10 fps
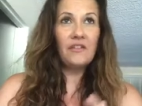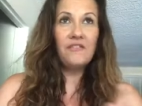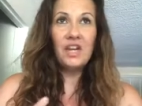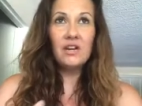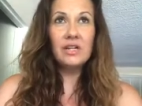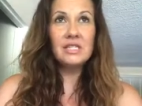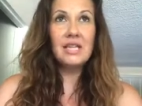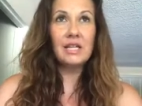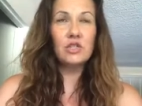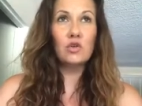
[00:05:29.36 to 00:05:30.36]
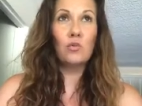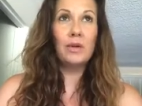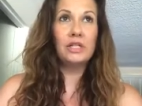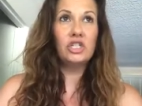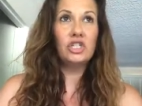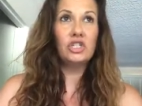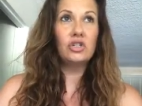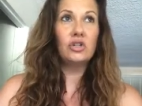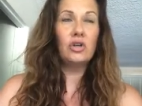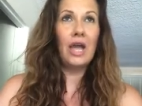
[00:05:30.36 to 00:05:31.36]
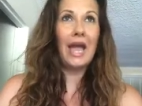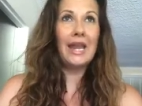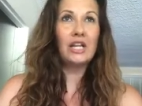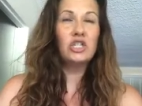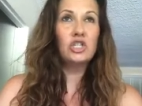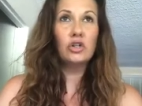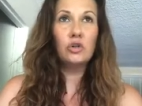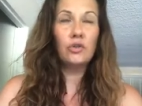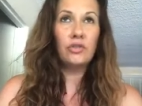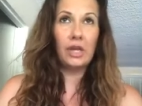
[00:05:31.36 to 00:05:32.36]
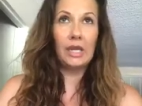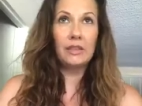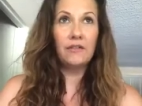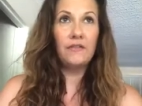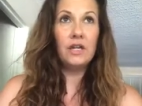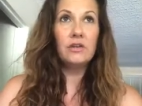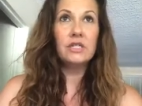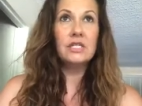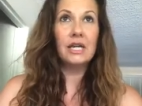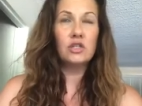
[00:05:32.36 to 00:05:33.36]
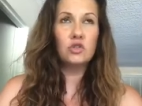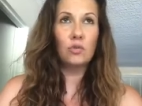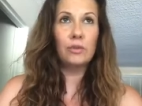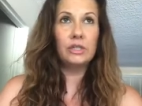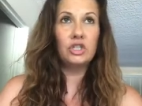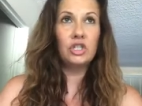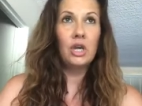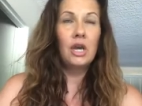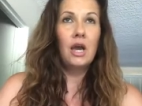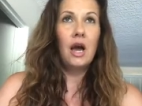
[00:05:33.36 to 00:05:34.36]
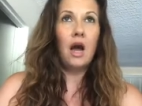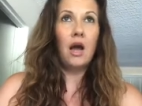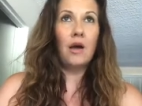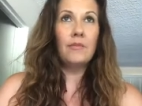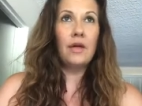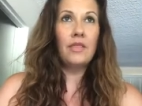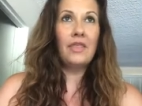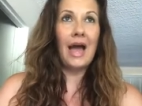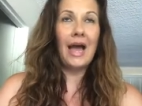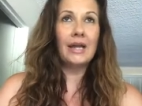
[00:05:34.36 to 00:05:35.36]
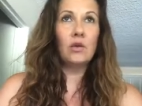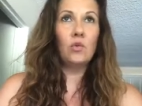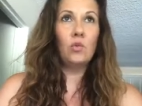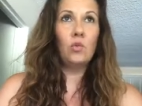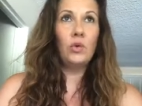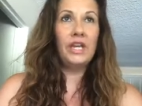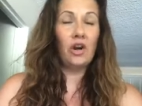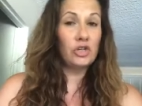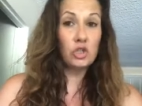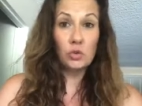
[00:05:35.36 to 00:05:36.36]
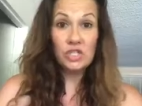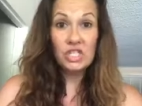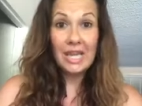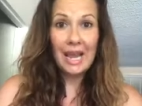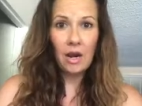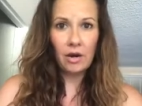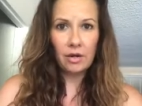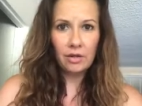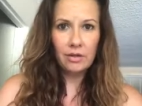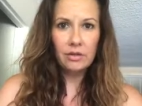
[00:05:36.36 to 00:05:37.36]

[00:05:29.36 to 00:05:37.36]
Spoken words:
fear is not so much an external thing. The fear is not so much that we are so scared.